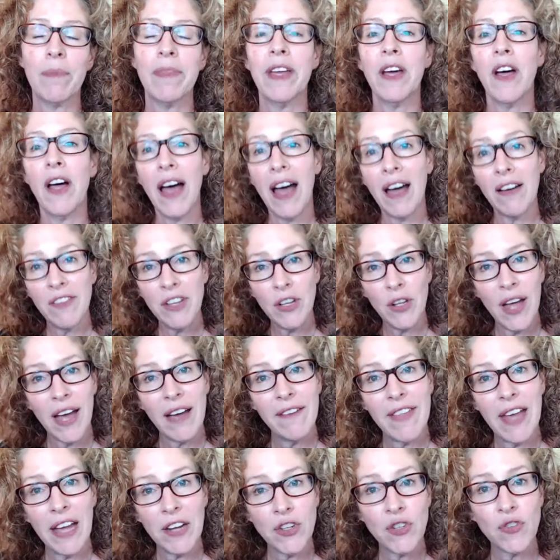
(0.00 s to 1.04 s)
You'll have
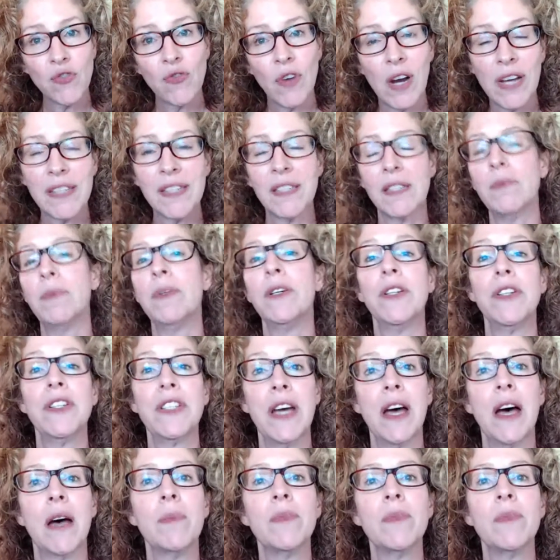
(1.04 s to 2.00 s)
that trust built up,